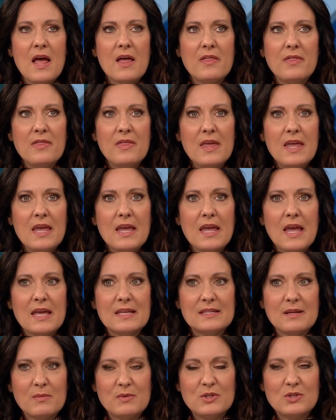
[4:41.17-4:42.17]
I, think
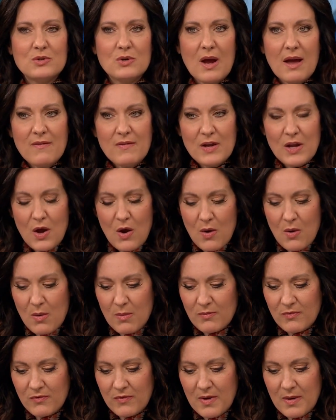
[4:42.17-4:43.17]
as I was driving
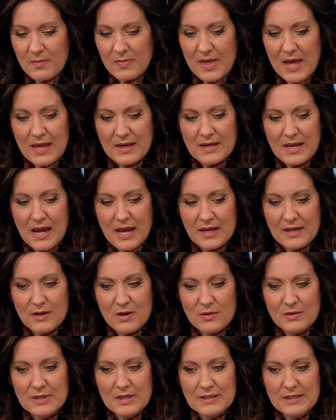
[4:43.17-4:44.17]
home from that
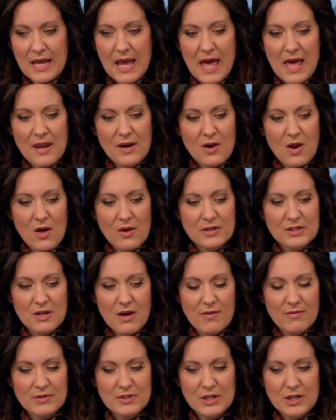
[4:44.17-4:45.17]
diagnosis, I had an honest
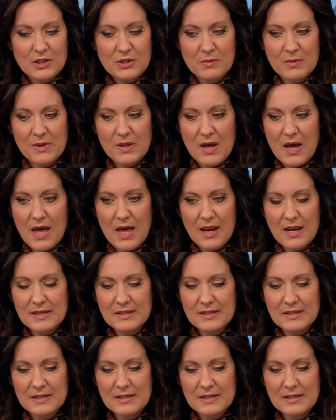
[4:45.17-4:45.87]
conversation with God.